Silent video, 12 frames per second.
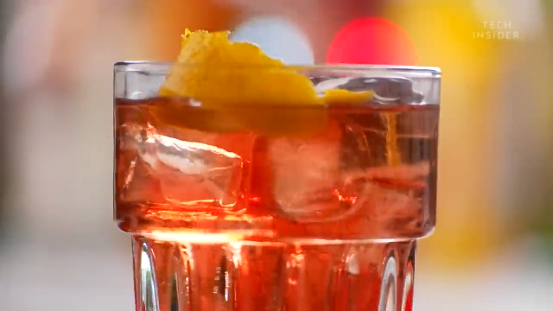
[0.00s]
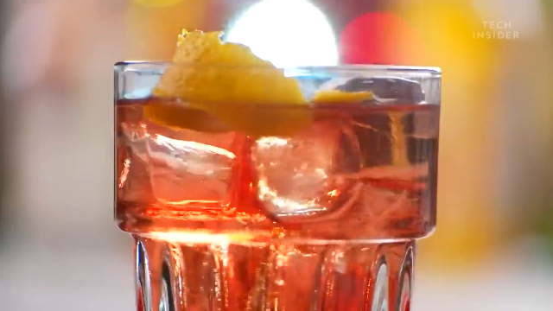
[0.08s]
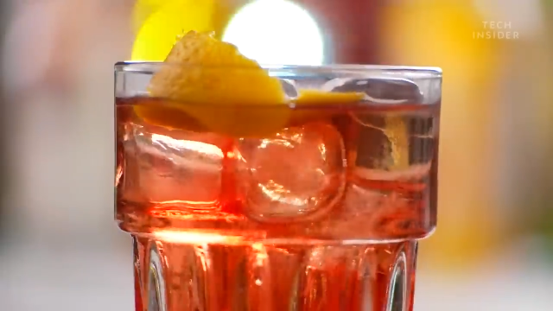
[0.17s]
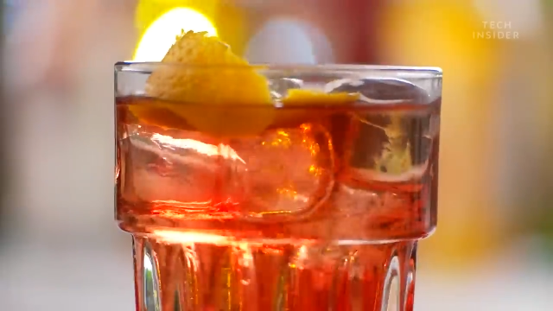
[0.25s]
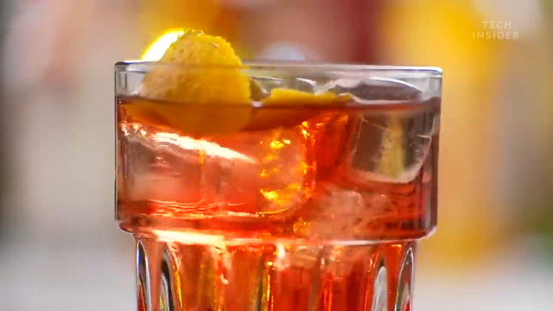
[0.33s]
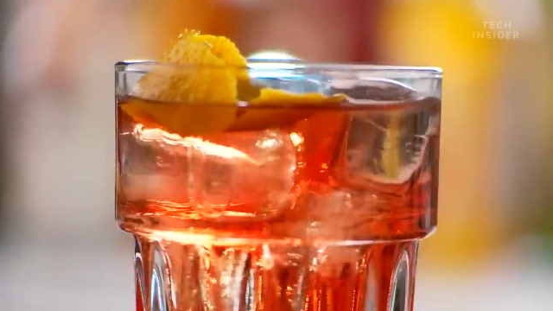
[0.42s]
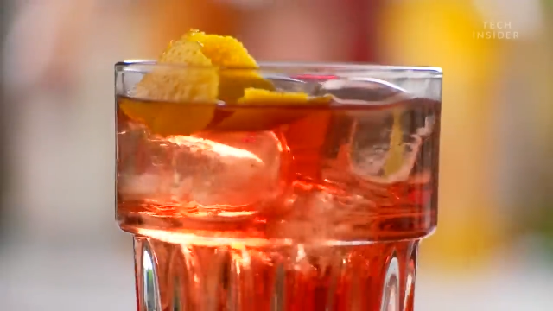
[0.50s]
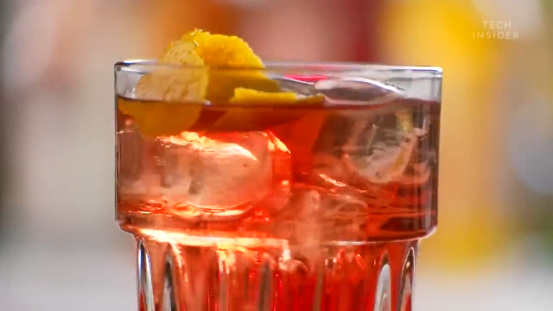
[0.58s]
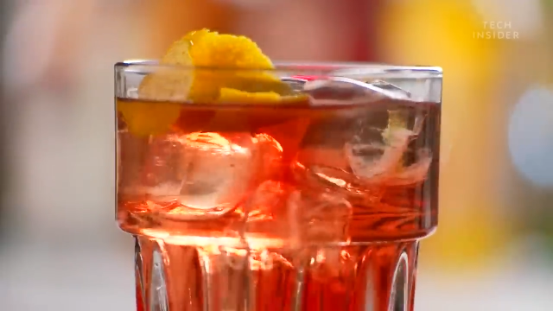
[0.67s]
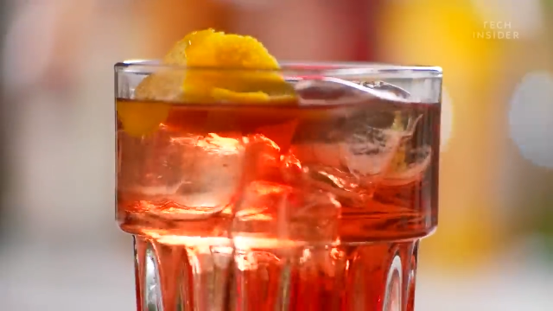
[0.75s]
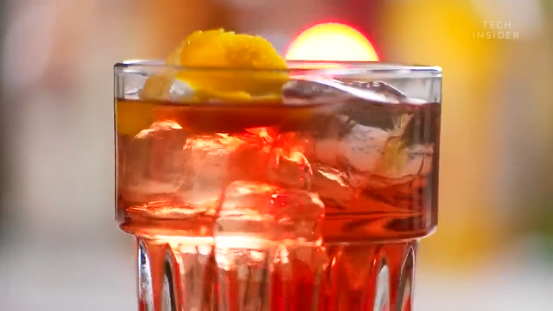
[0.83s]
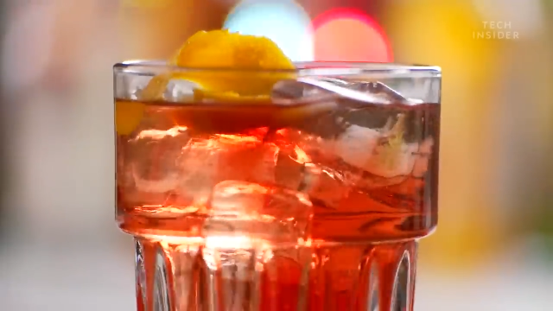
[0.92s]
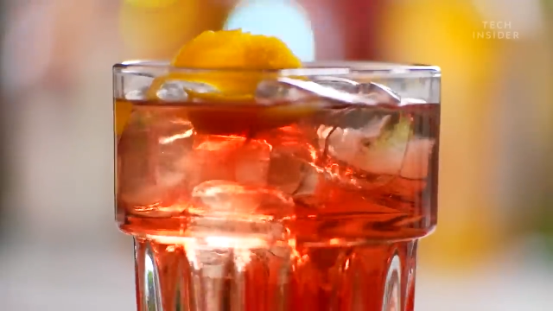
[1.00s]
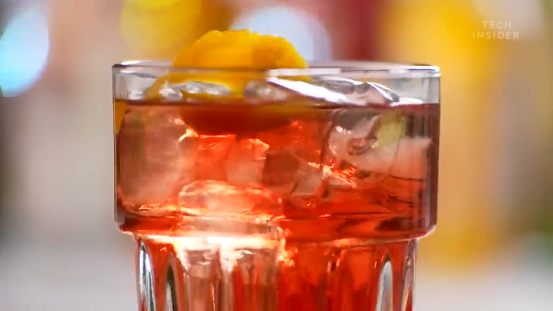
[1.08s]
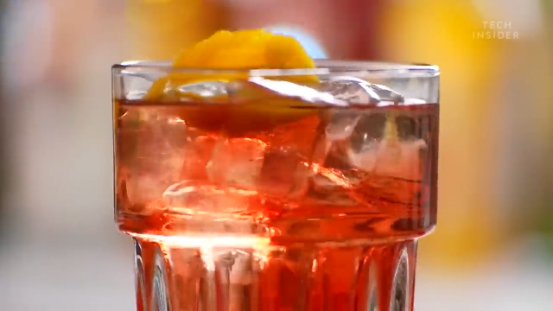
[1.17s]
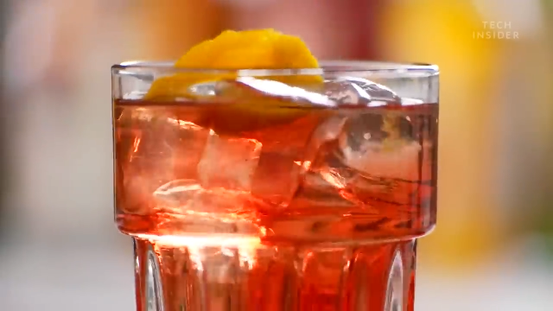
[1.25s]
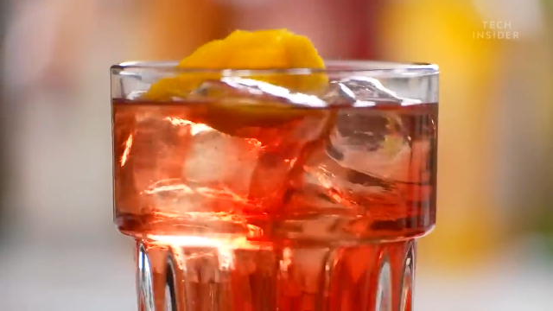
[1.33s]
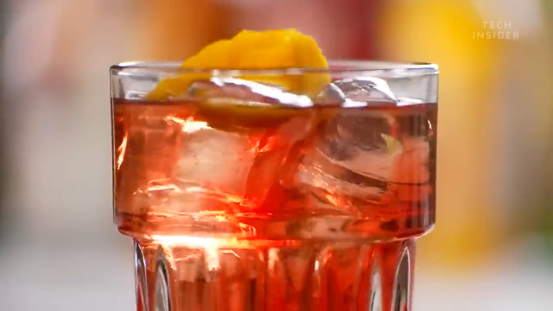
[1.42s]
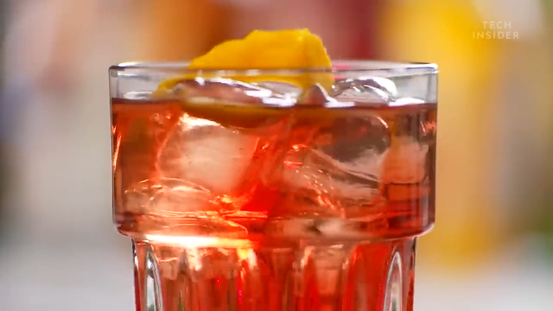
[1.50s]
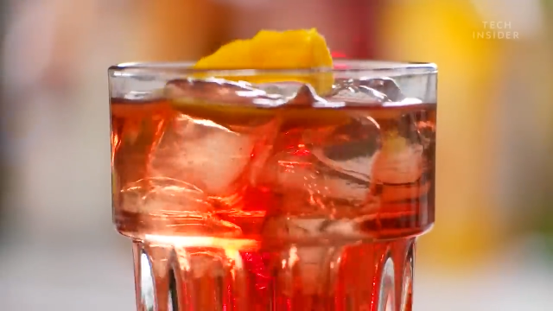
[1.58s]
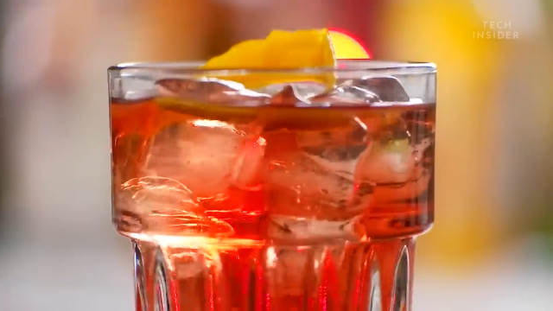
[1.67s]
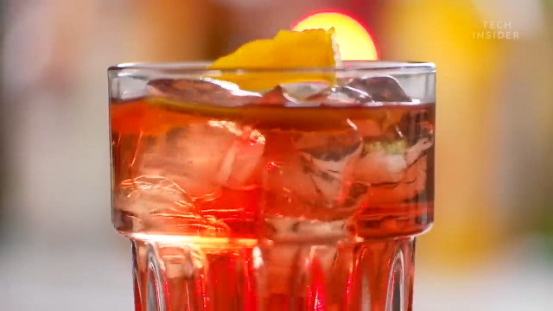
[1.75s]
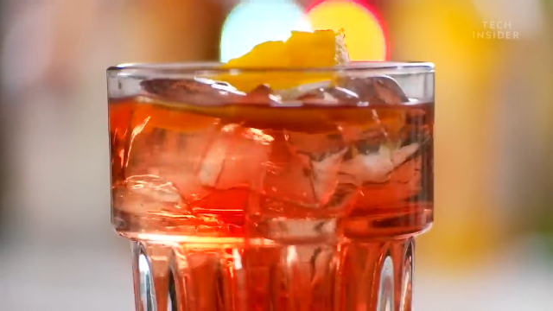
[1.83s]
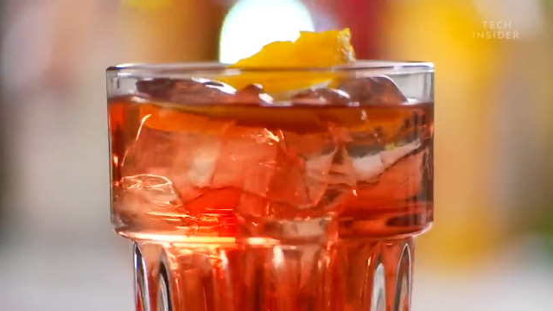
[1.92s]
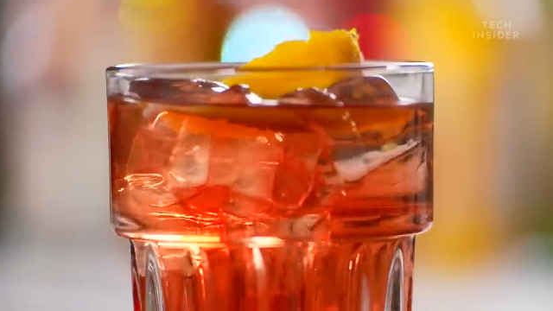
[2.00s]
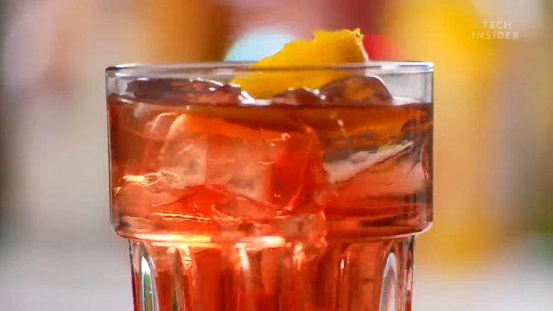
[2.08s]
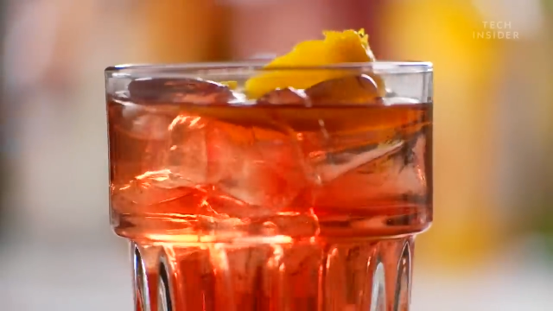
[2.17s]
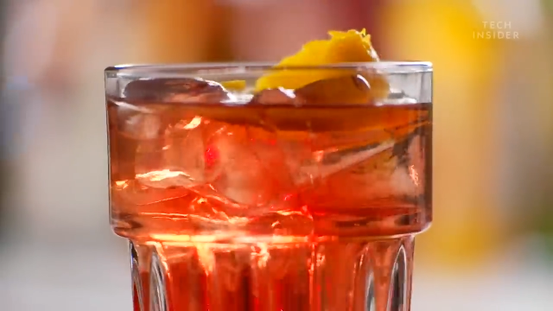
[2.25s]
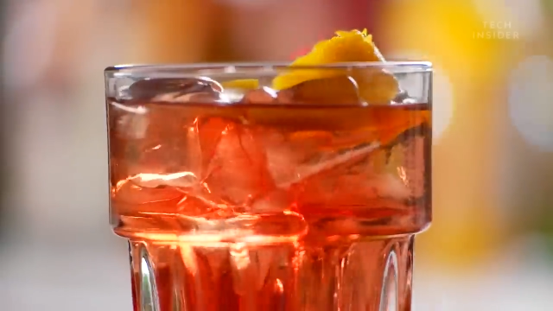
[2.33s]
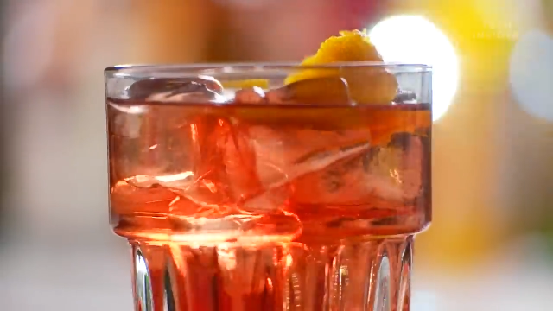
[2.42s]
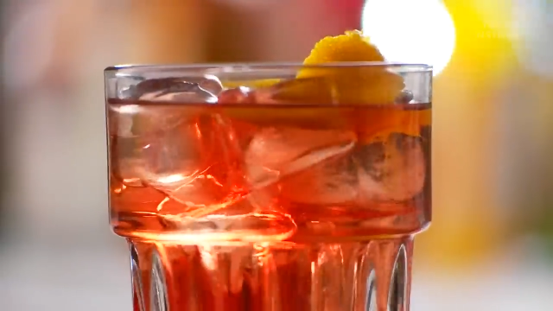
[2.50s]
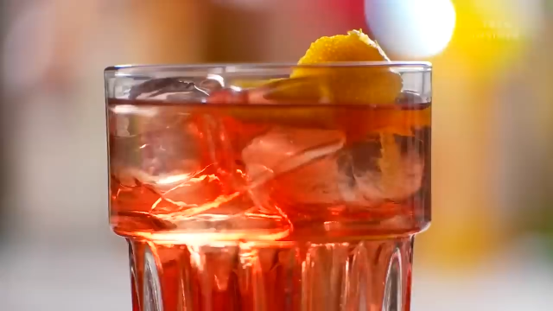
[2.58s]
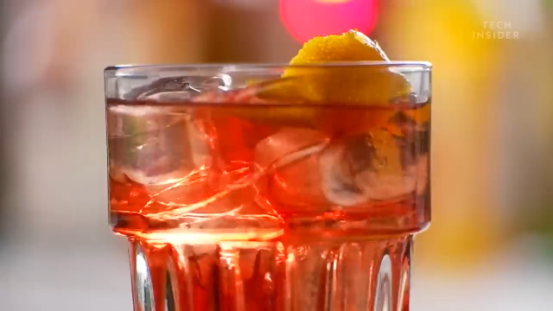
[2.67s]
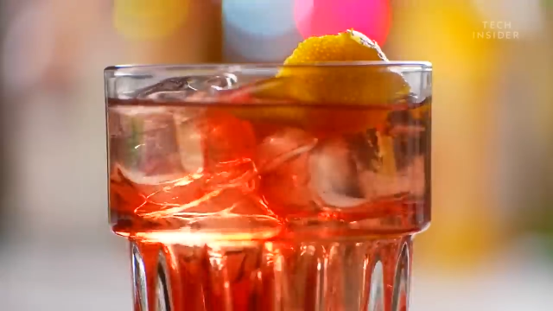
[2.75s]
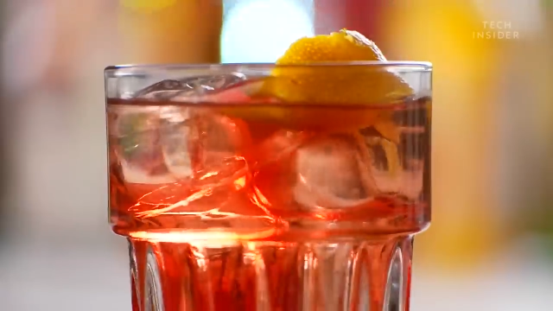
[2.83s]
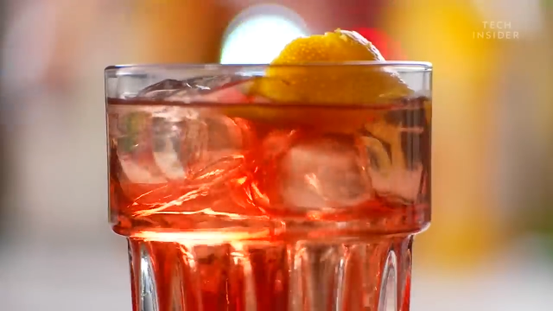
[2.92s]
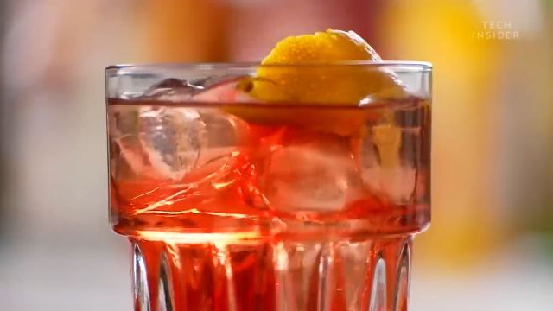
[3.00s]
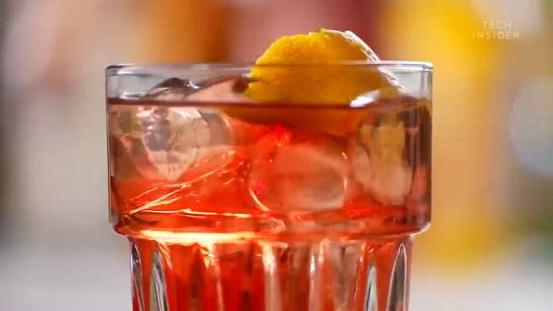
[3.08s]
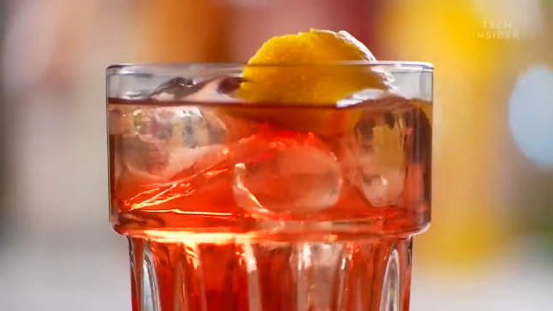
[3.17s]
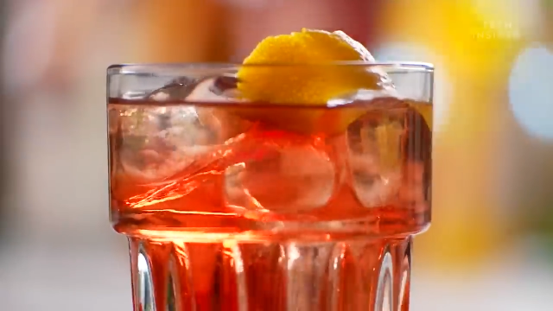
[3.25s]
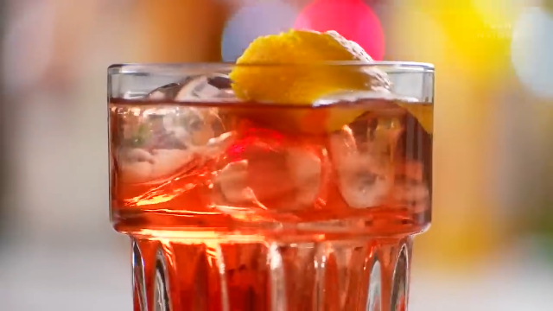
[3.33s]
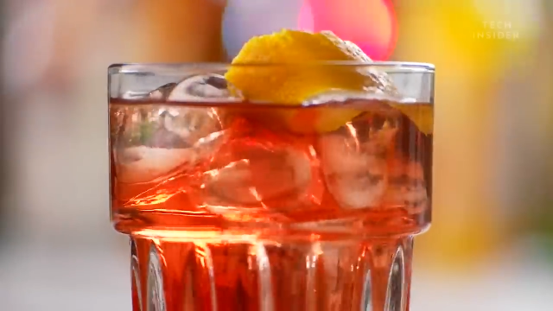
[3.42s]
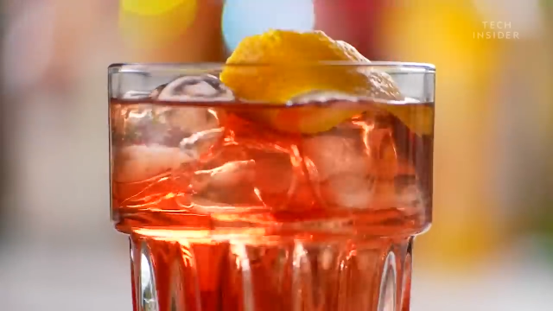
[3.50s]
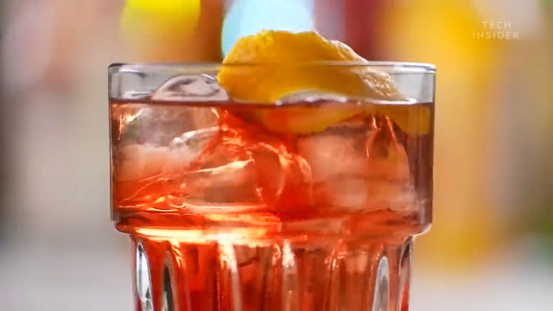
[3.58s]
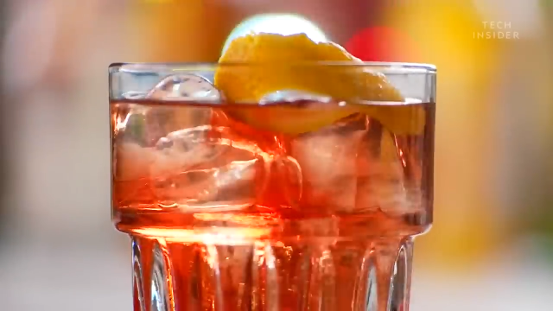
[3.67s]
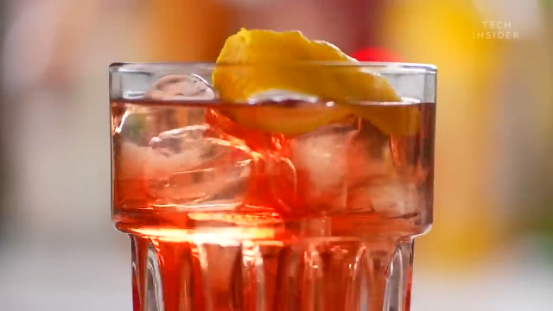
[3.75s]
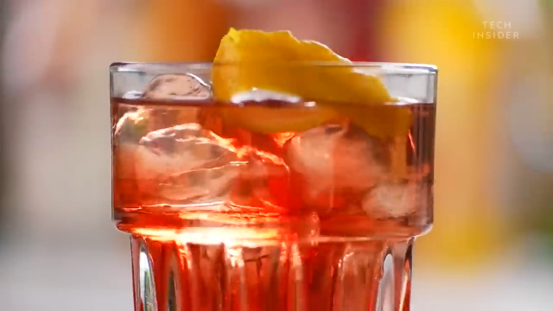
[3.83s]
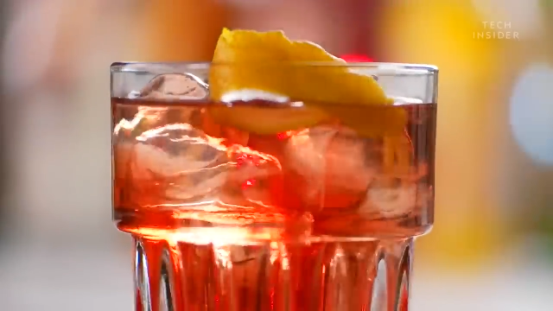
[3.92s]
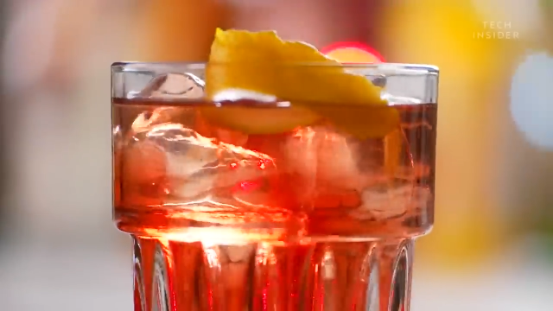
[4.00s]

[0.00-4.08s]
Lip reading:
No face is visible, so there are no lips to read.